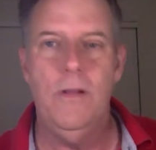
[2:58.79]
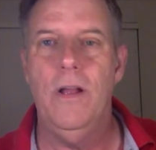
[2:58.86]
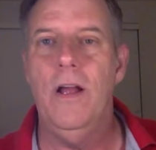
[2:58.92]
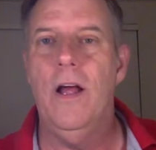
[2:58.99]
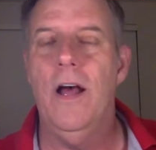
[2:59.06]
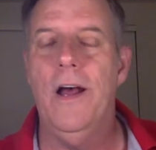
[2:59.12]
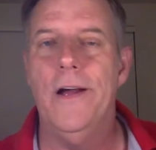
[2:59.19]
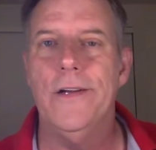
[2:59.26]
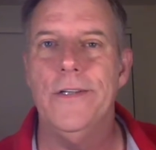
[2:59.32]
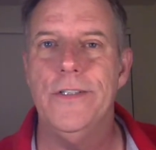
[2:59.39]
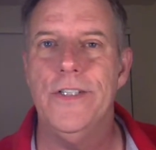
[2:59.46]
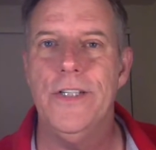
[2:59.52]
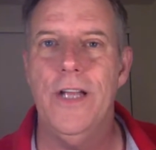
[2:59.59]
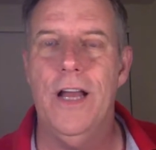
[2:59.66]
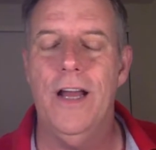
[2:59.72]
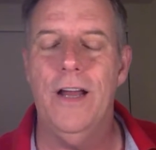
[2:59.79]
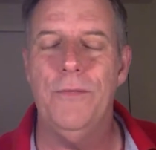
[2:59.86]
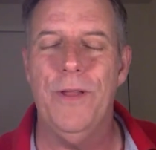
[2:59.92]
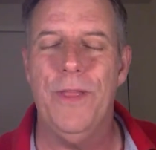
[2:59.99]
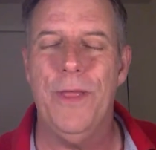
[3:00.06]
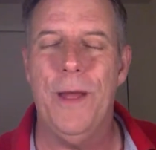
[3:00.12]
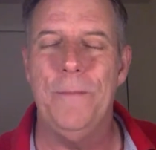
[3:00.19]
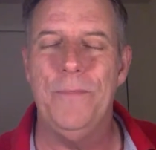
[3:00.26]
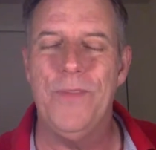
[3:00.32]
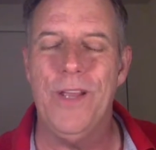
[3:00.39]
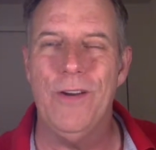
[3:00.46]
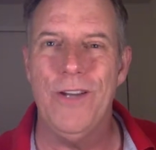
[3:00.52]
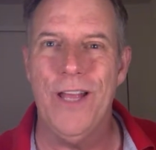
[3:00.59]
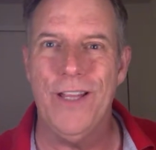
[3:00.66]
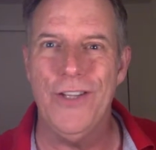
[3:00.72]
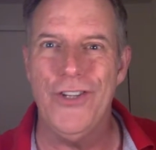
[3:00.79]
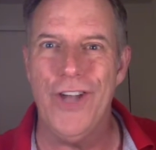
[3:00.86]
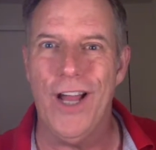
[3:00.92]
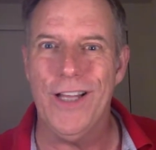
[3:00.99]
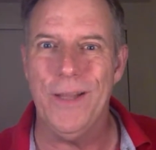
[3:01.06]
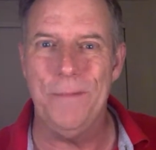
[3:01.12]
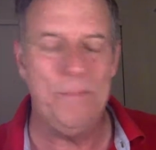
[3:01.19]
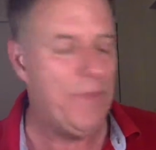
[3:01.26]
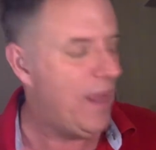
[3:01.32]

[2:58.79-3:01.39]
Ghirardelli chocolate.